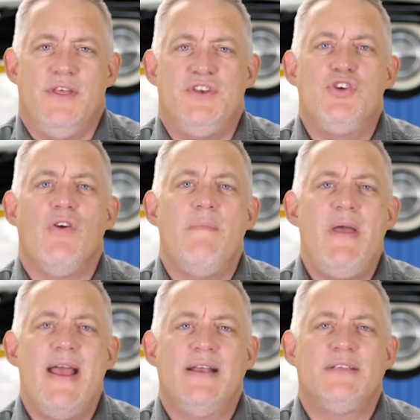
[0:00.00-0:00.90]
The
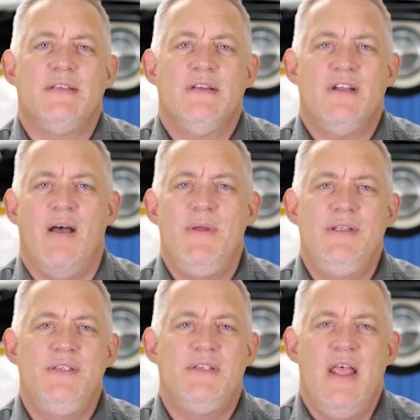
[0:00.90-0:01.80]
Duramax,
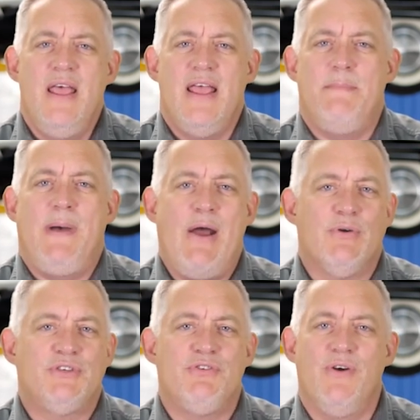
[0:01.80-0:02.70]
Cummins, and
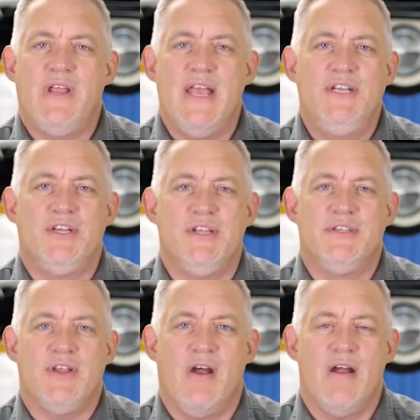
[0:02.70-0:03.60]
Powerstroke
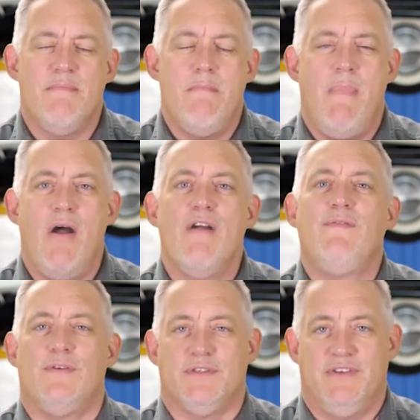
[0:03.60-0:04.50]
engines are
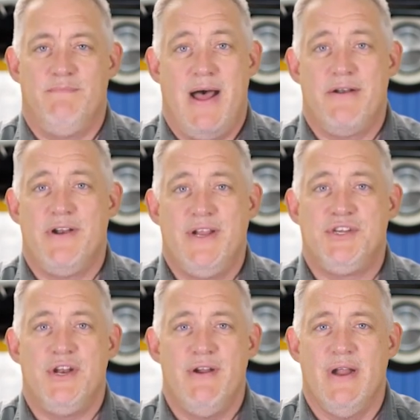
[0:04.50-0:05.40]
marvels of modern
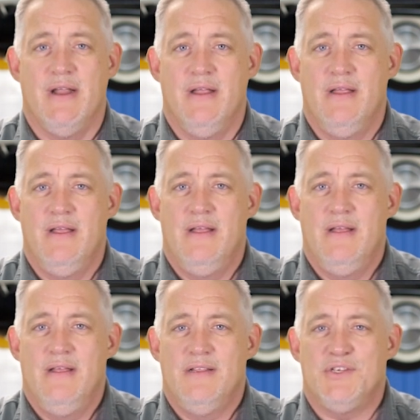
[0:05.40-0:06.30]
engineering.
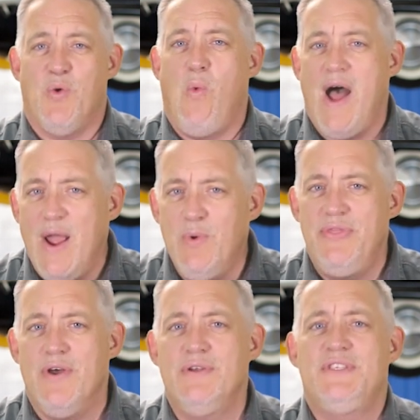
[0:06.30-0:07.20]
So why
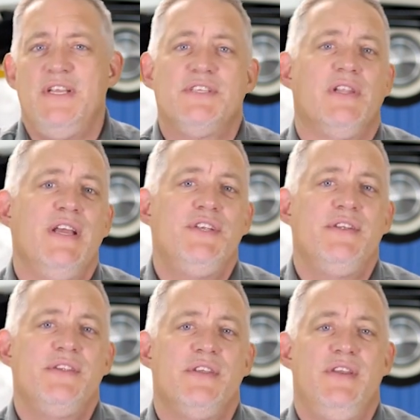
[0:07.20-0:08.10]
would those diesel
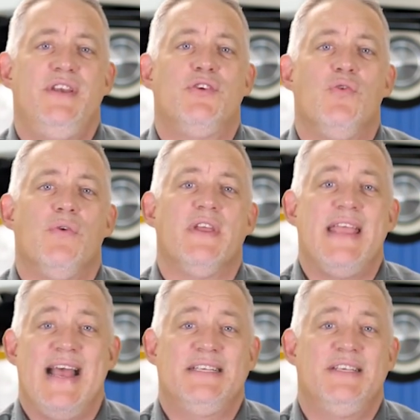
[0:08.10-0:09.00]
engines need to cool the
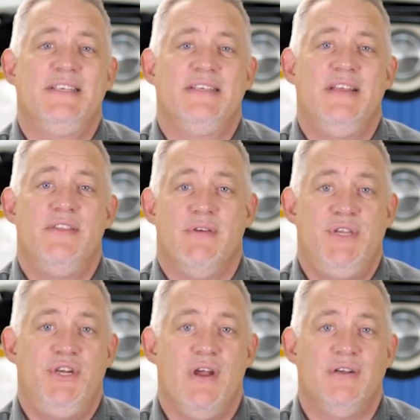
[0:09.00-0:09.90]
gases in their
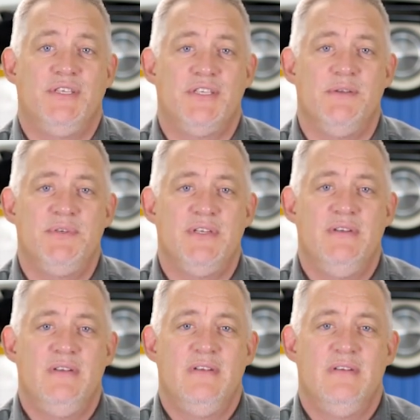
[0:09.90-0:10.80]
EGR systems?
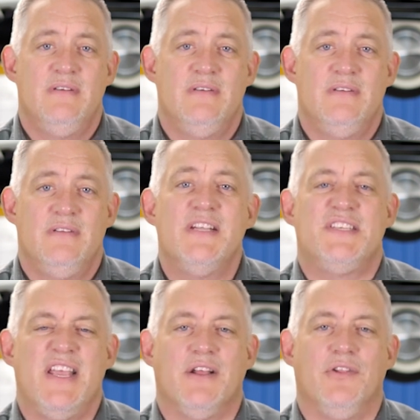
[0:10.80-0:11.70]

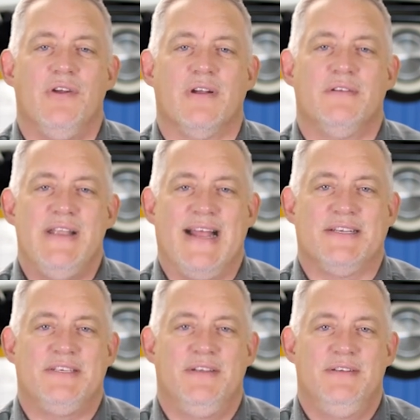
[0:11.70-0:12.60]
Let's take a look
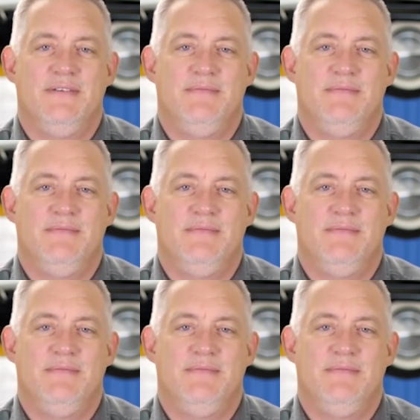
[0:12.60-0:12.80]
next.